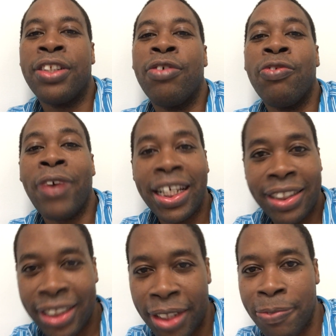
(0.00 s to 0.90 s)
right
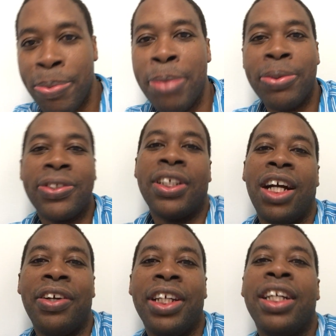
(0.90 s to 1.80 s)
set of people,
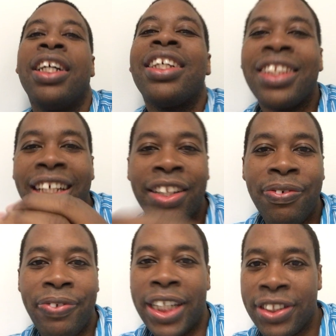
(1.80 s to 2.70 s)
to
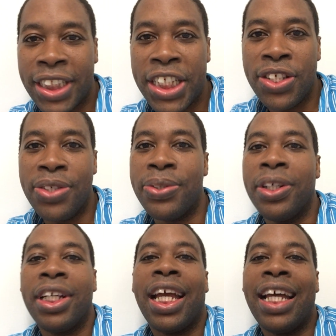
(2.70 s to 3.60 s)
invest in you
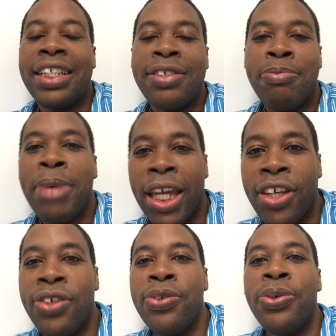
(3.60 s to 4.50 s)
and to
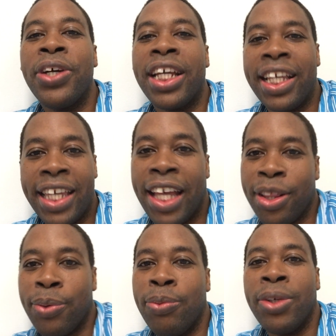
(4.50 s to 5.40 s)
make you
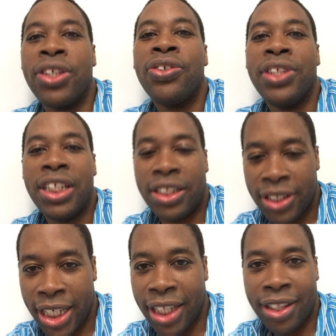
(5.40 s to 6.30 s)
get what you need to
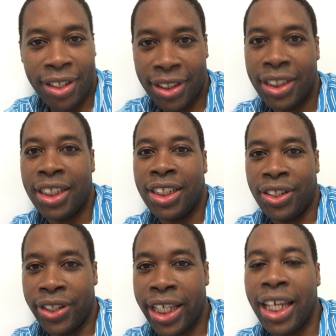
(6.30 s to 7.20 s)
get done.
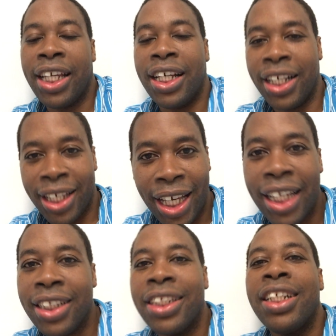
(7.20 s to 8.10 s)
Okay,
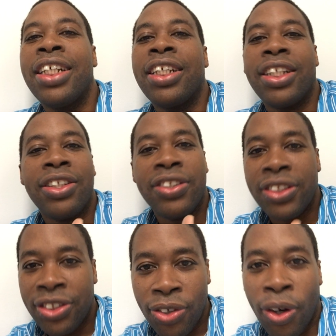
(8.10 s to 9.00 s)
again,
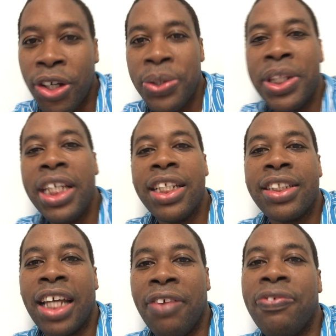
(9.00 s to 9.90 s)
all you need
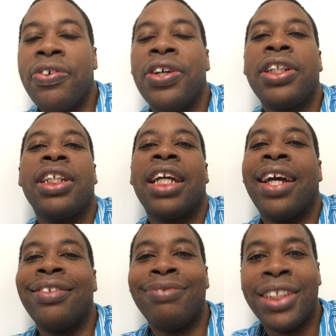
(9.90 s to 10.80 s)
is effort
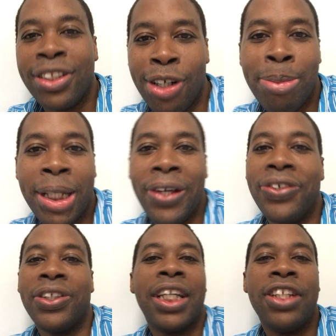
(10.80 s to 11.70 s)
and
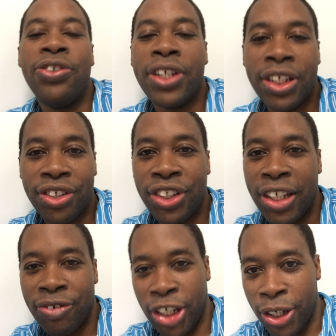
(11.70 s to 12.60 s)
determination, and you could
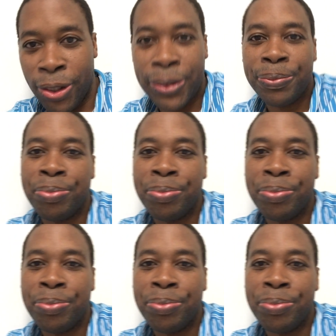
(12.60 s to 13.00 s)
achieve your goal.